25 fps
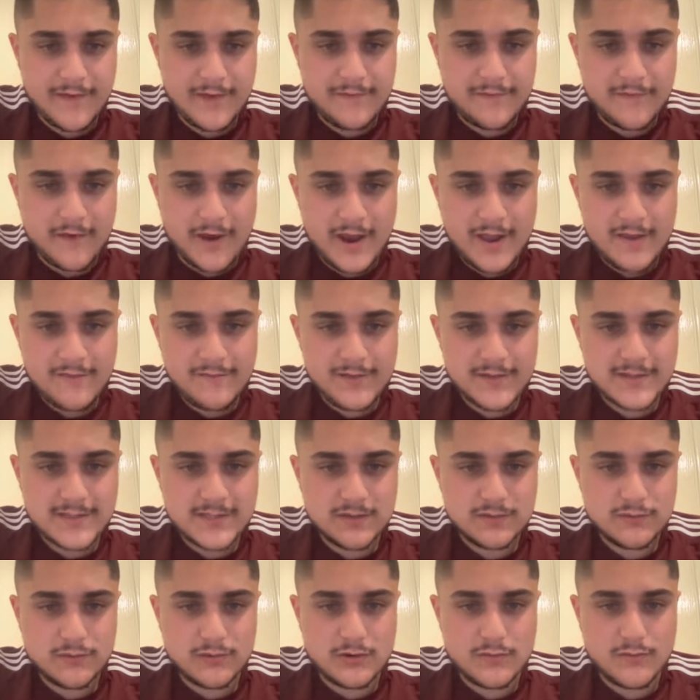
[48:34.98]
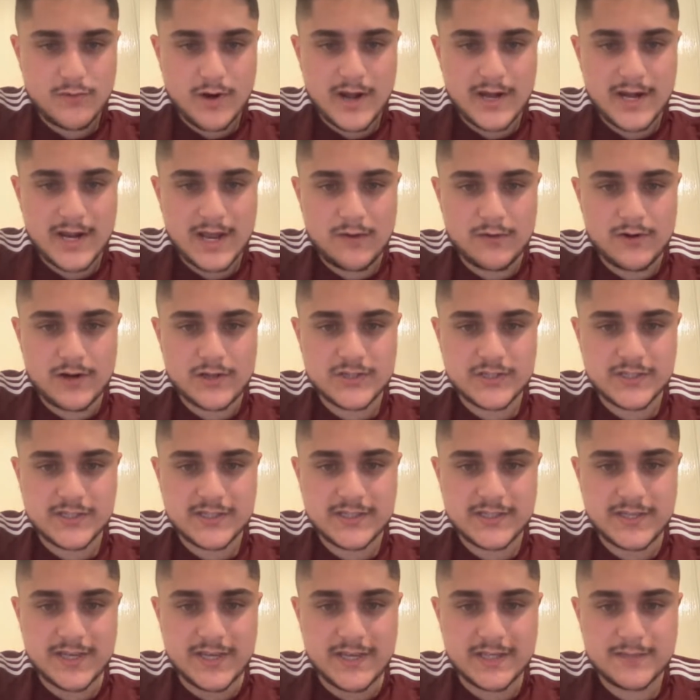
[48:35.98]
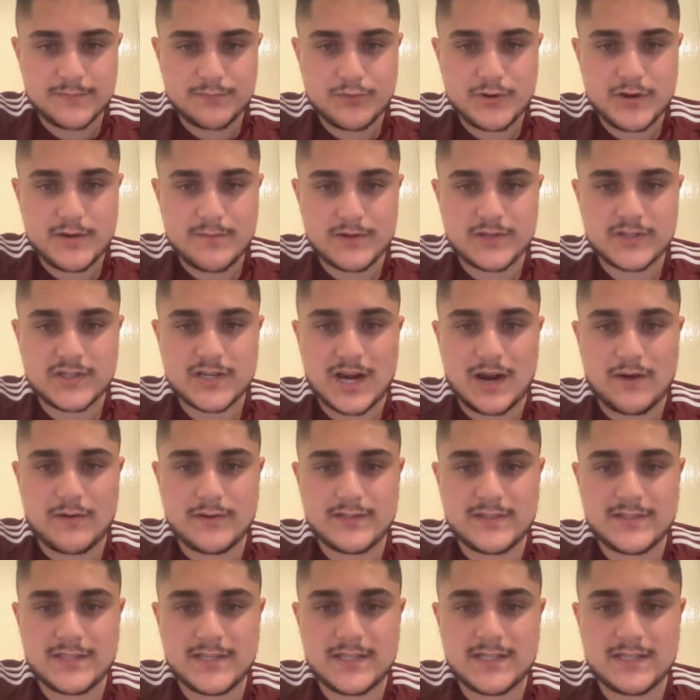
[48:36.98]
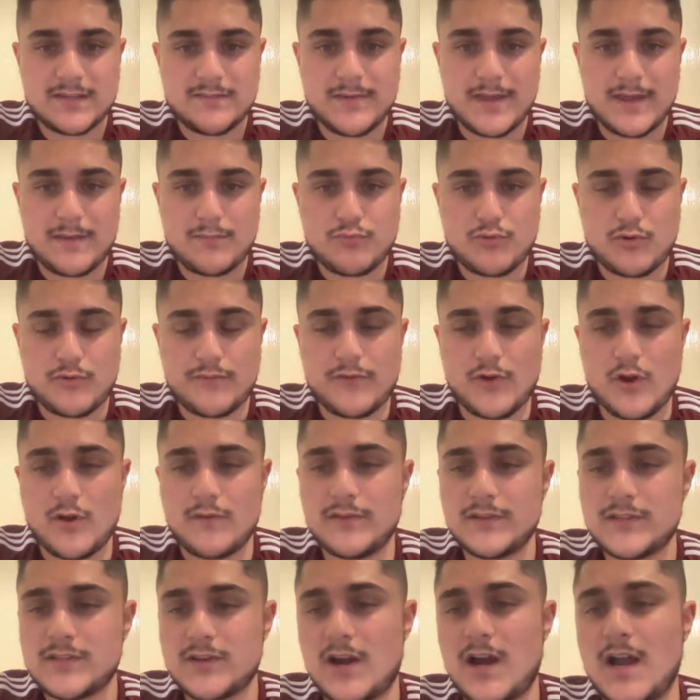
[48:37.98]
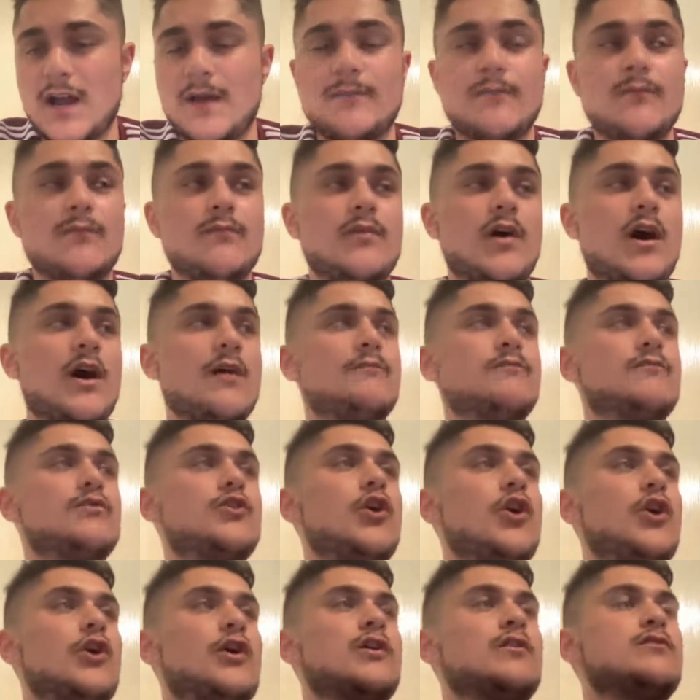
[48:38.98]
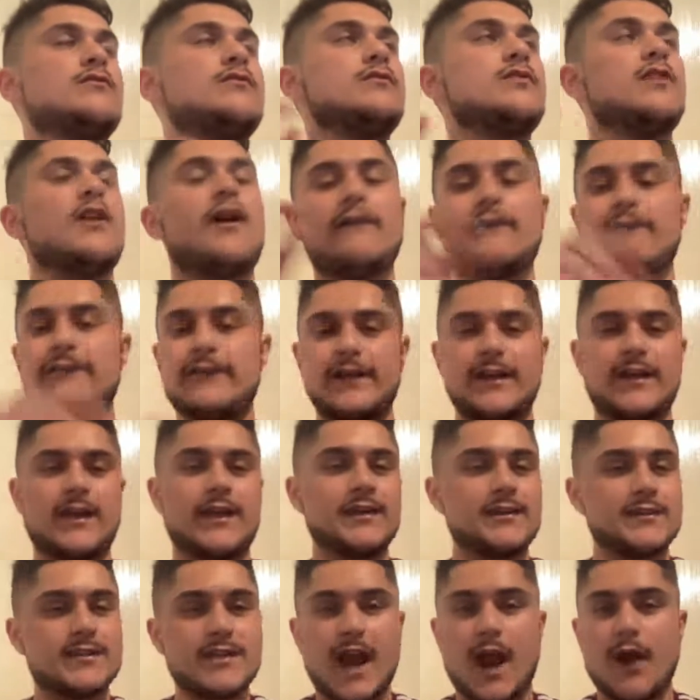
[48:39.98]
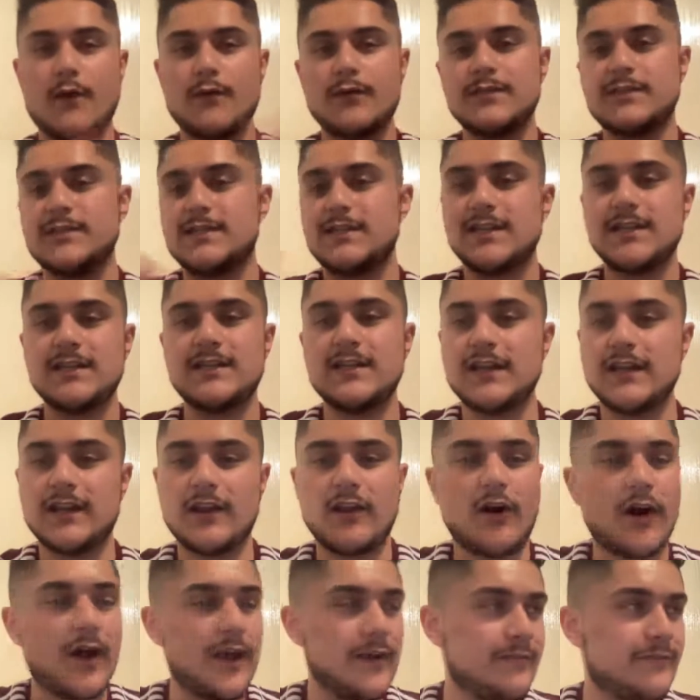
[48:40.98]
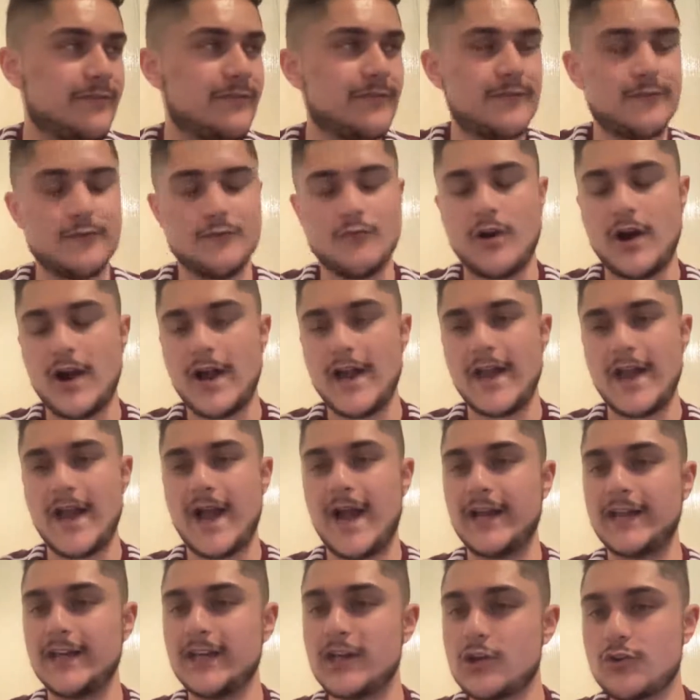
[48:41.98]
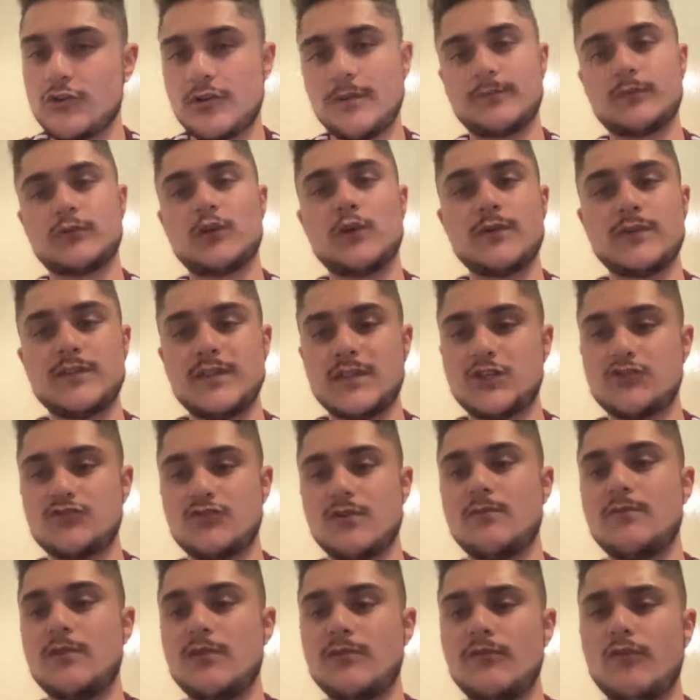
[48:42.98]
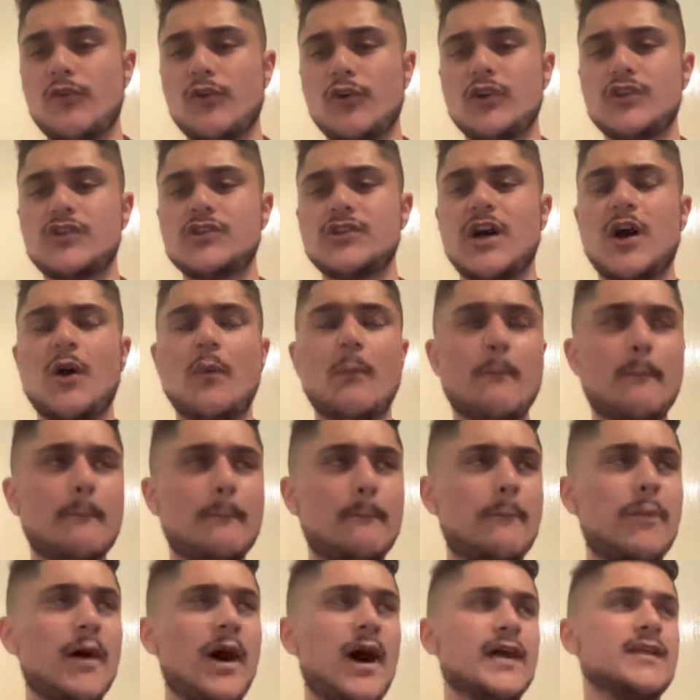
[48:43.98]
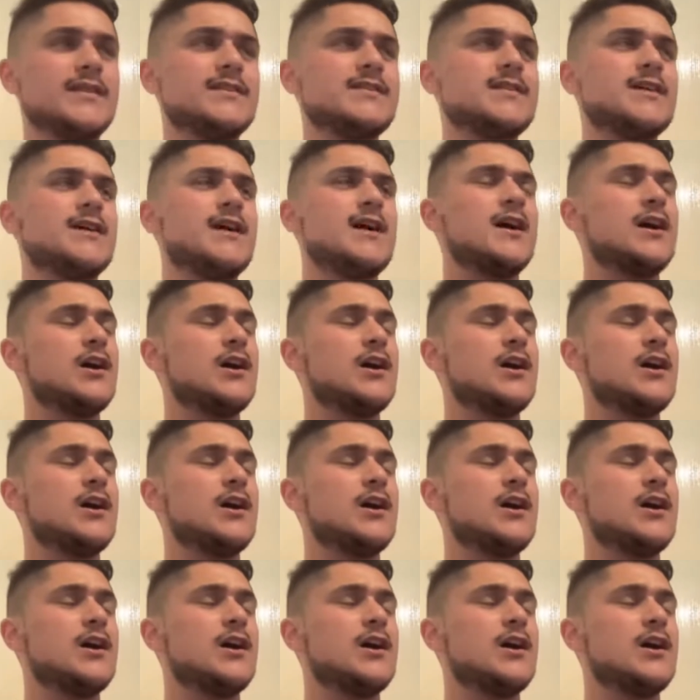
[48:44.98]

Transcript: if I invest in Luna right now and I just sit, it's pretty much guaranteed to make profit over time. Look, nothing is guaranteed in life, right? And in crypto, it's extremely volatile, but